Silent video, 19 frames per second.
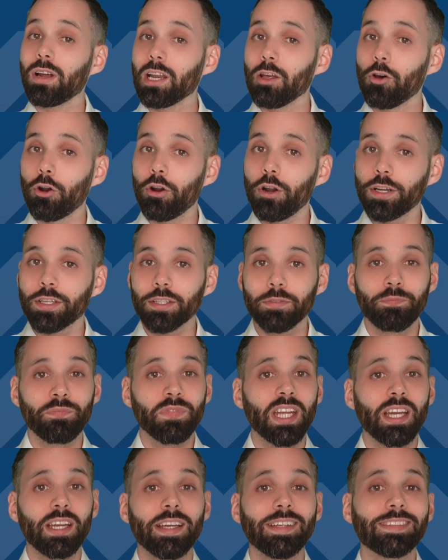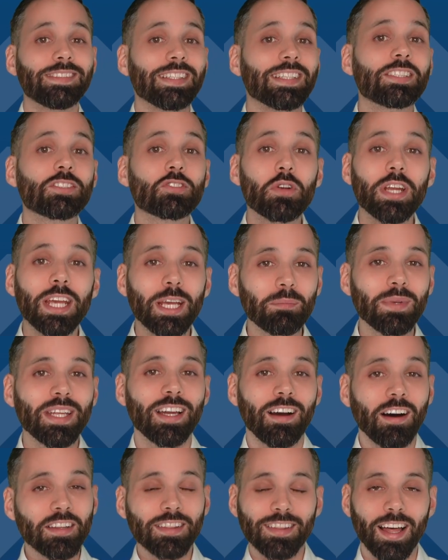alert, it's extremely
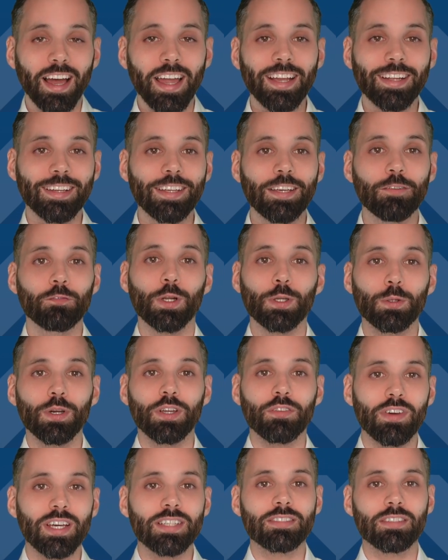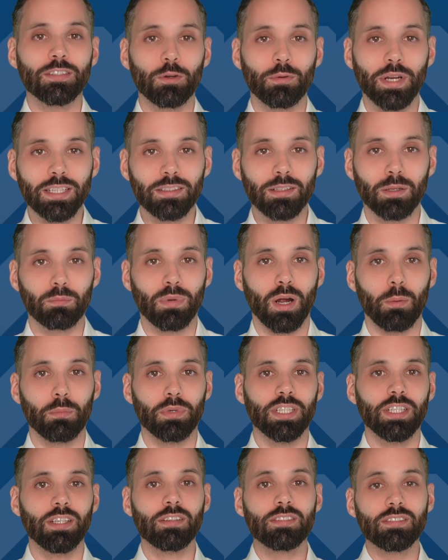unlikely when you invest in a rental
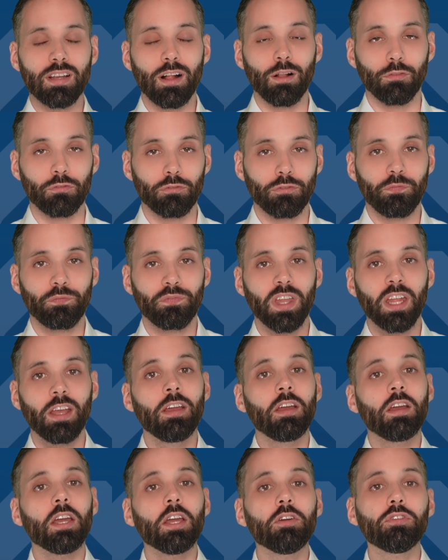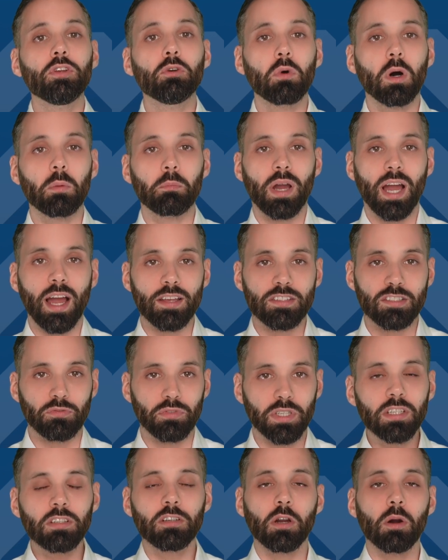property yourself. If you want passive
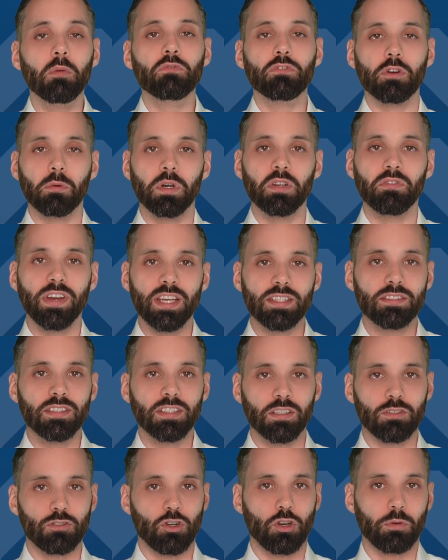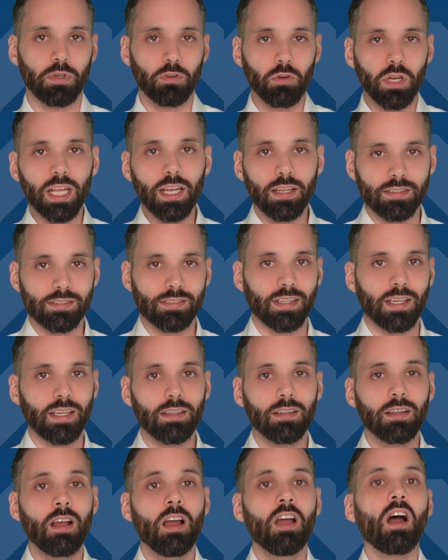income from investing in German real
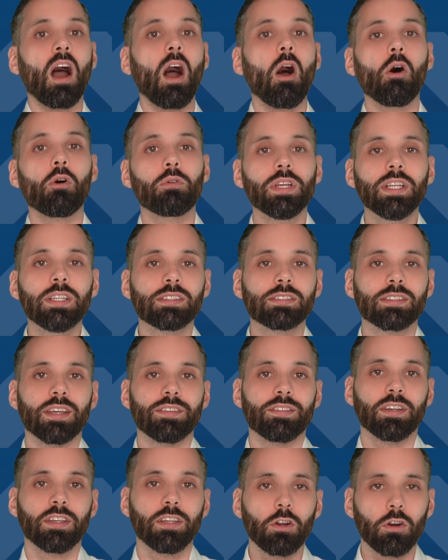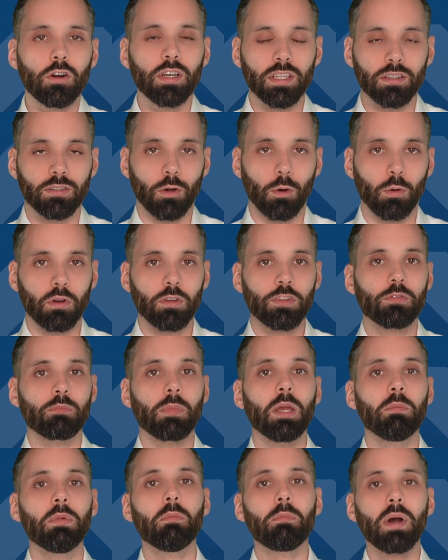estate, our real estate security tokens
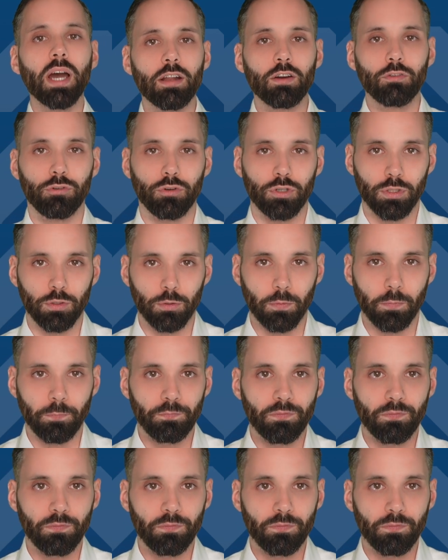may be better for you.